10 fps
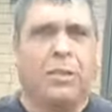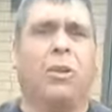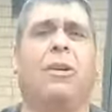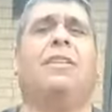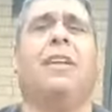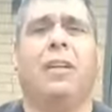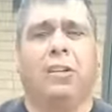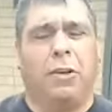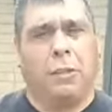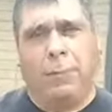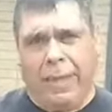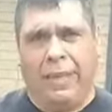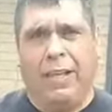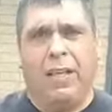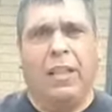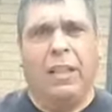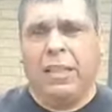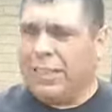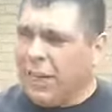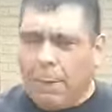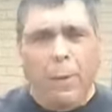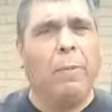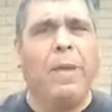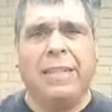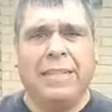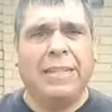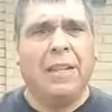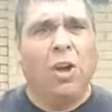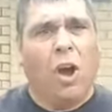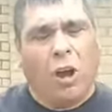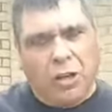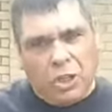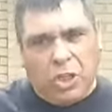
so to speak. The supplements are